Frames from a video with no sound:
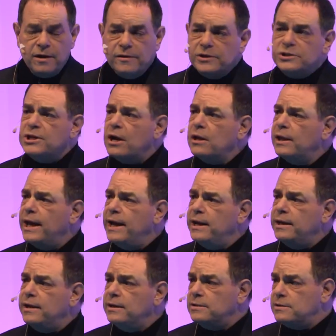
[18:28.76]
This young
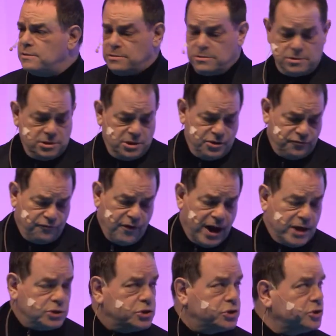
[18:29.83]
lady is
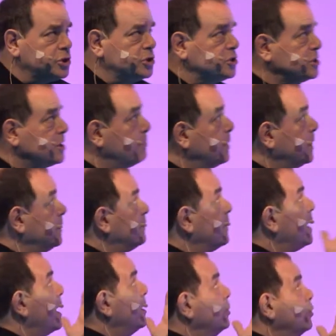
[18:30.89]
French. She's somebody that
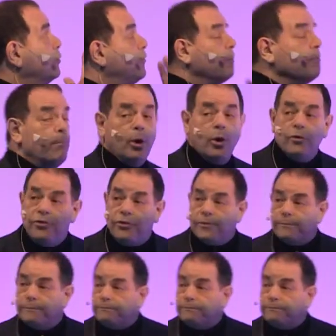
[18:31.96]
I knew from birth.